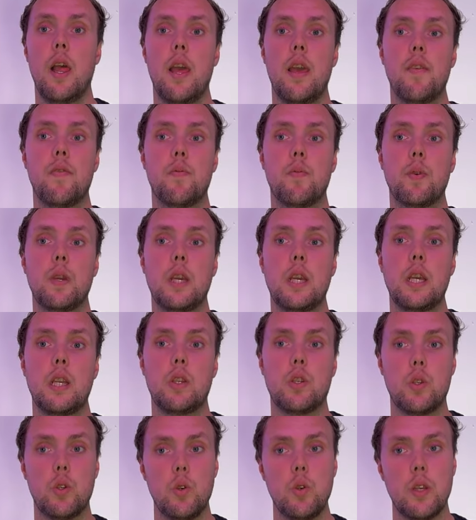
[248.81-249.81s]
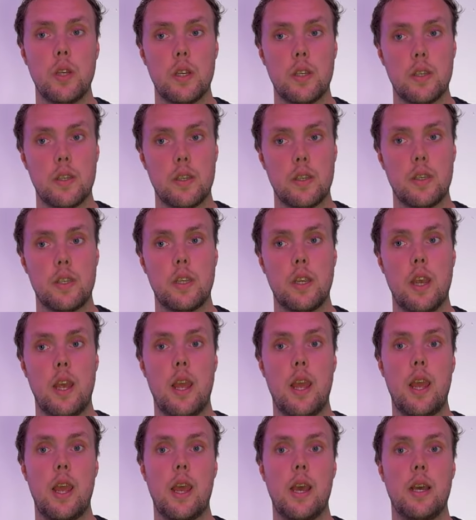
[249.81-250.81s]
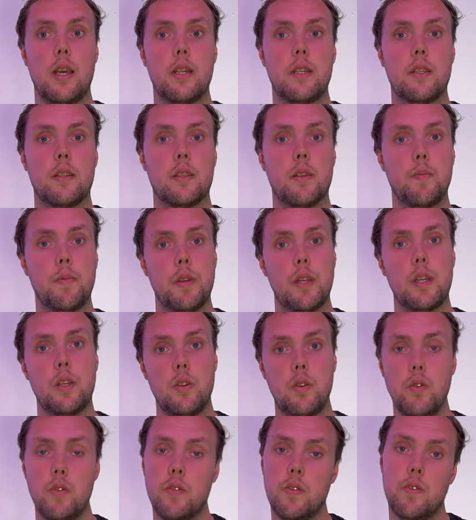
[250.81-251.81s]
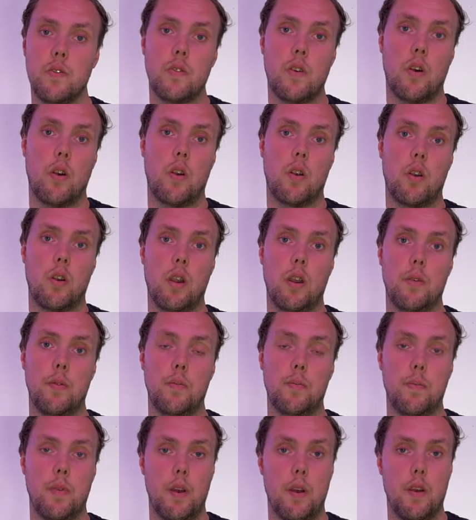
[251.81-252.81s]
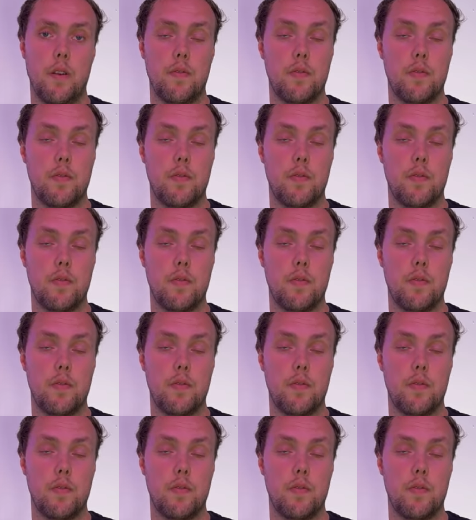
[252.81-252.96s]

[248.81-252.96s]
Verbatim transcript: if we do this and somebody uses our uh,